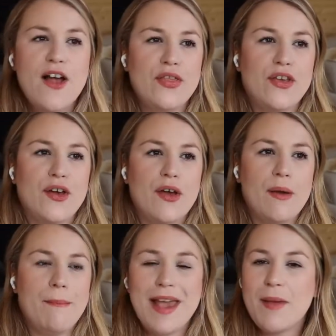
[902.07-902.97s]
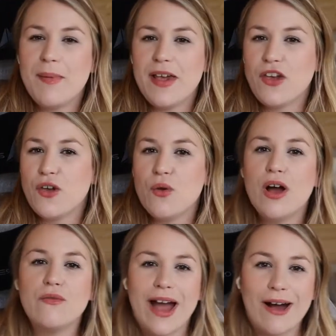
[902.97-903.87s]
that maybe you
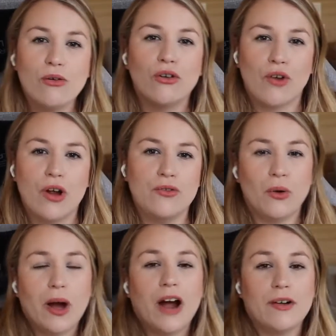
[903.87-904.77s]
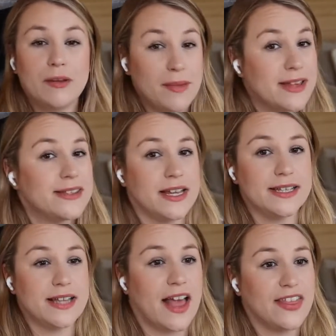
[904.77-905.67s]
have outgrown your current
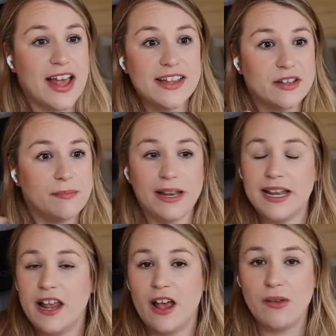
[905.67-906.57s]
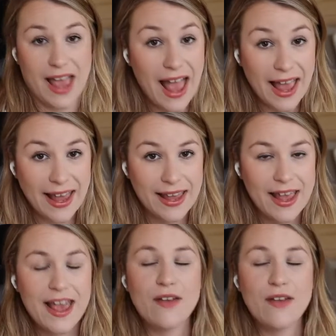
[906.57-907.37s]
business, and that is completely okay.